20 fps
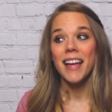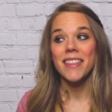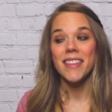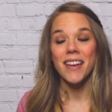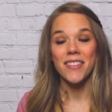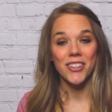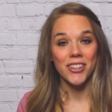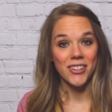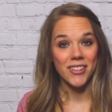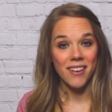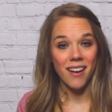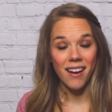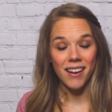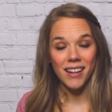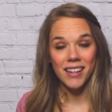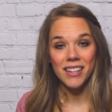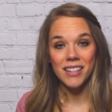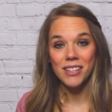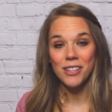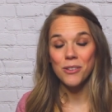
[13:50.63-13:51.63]
that they're not
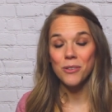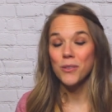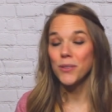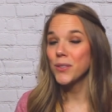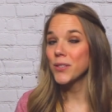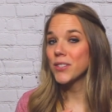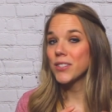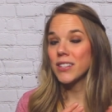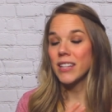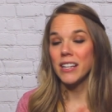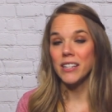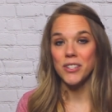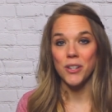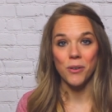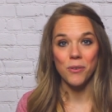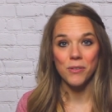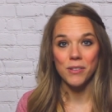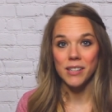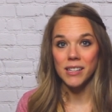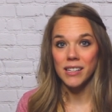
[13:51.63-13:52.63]
going to use, they
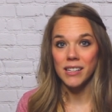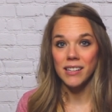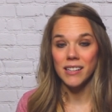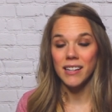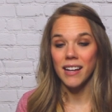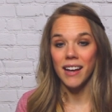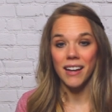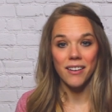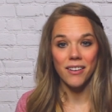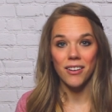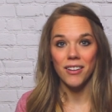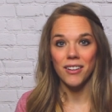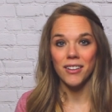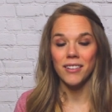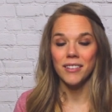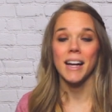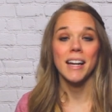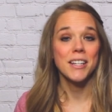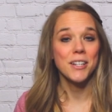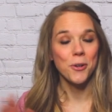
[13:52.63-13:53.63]
don't need at
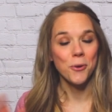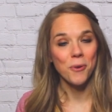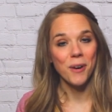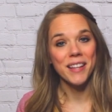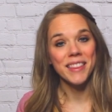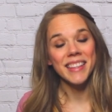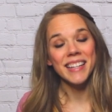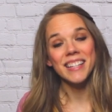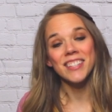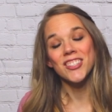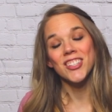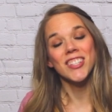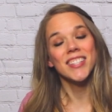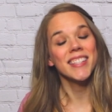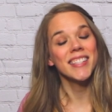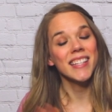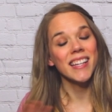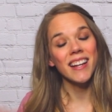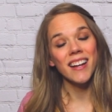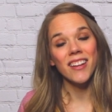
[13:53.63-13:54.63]
all. I don't want things
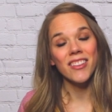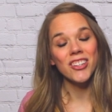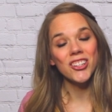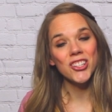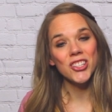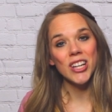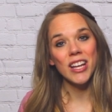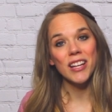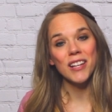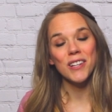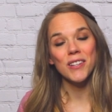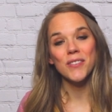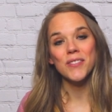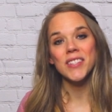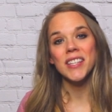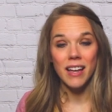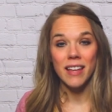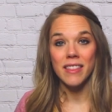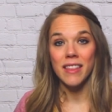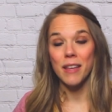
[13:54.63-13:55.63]
just sitting on their
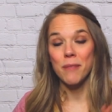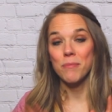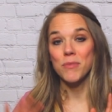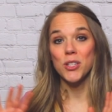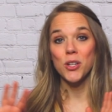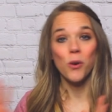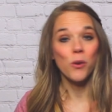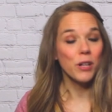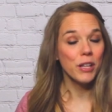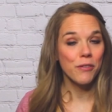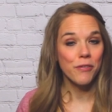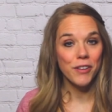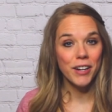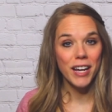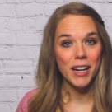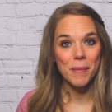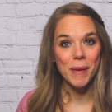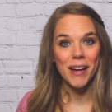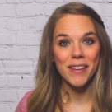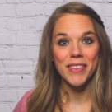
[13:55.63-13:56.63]
shelves and then totally
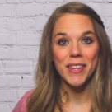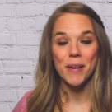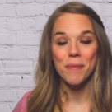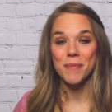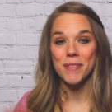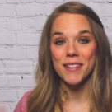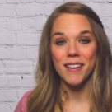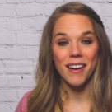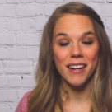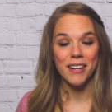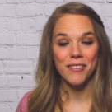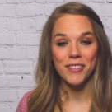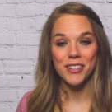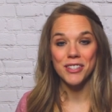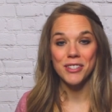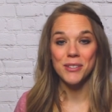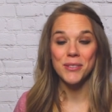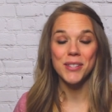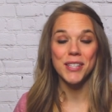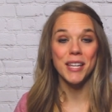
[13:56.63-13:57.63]
forget about them, not ever
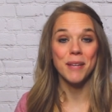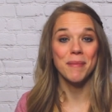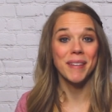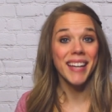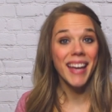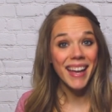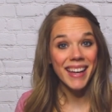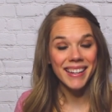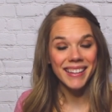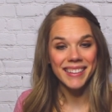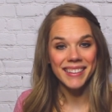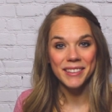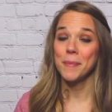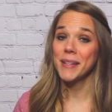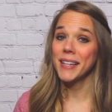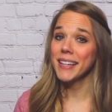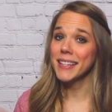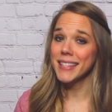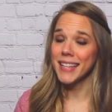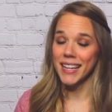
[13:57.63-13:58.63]
use them again,
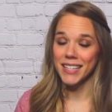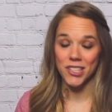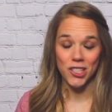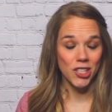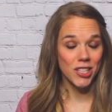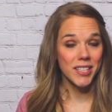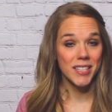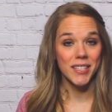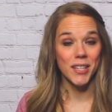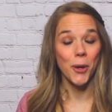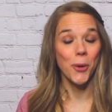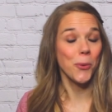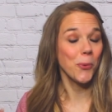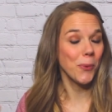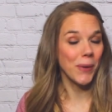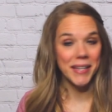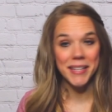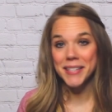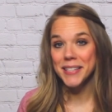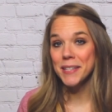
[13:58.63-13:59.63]
because that's just a
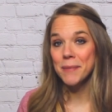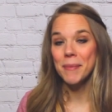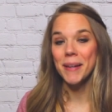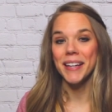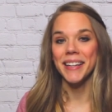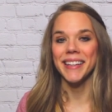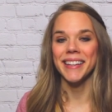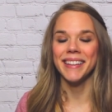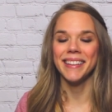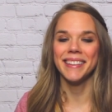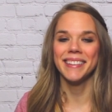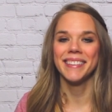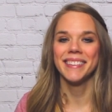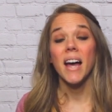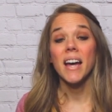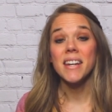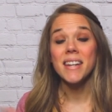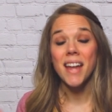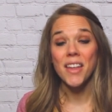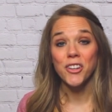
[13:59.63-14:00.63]
waste of money.
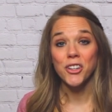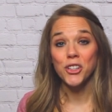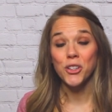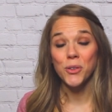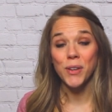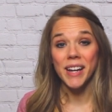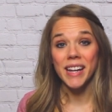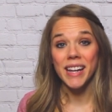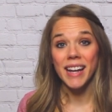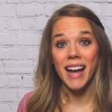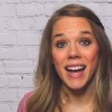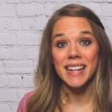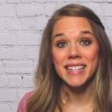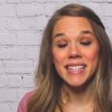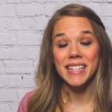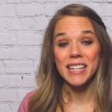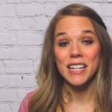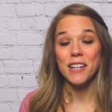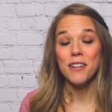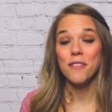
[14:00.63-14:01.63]
Another great
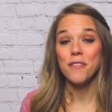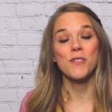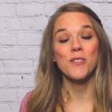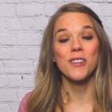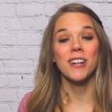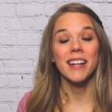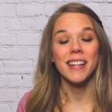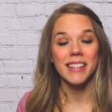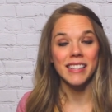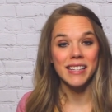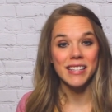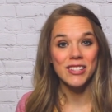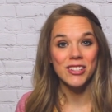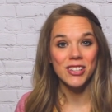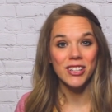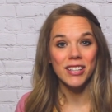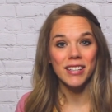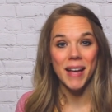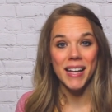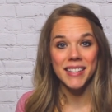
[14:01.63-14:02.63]
idea for an
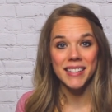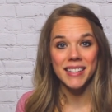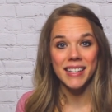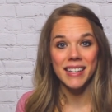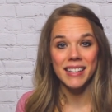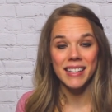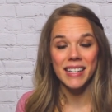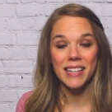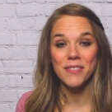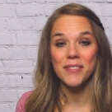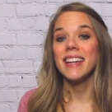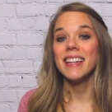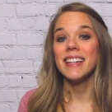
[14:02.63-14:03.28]
Easter basket gift